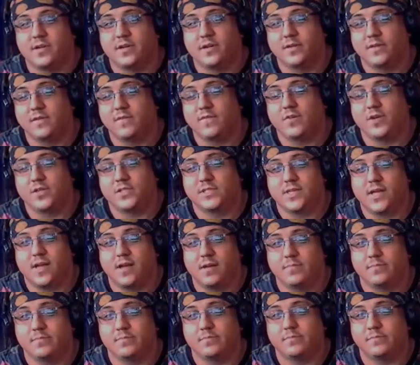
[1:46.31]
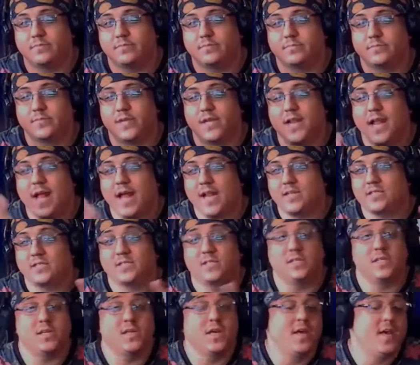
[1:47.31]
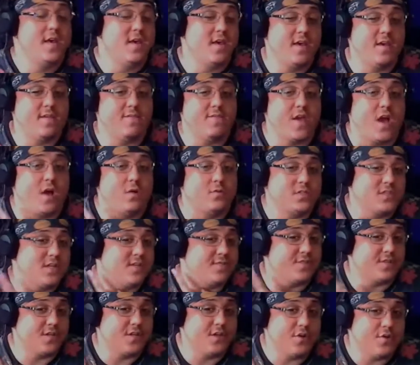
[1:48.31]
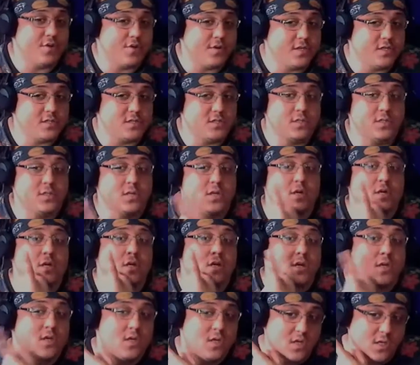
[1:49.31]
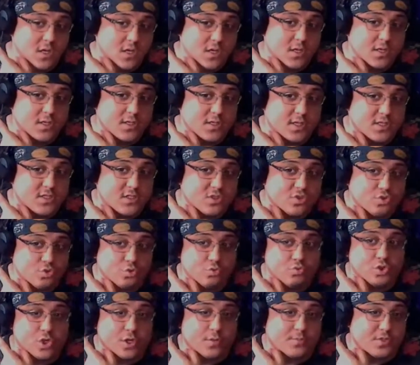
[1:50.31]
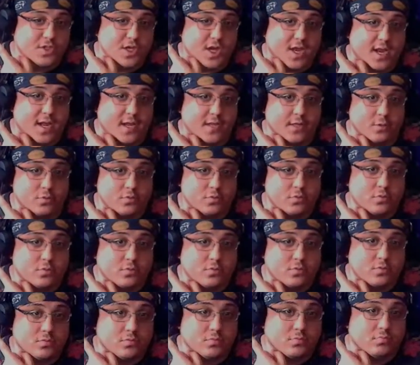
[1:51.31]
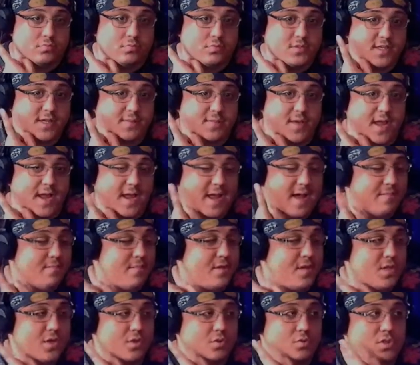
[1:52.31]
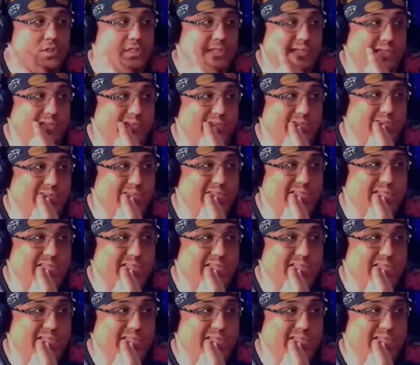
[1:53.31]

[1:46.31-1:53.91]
here of all time. And honestly, if y'all was ever curious, this is who jump shot I use. T Mac. I've been using it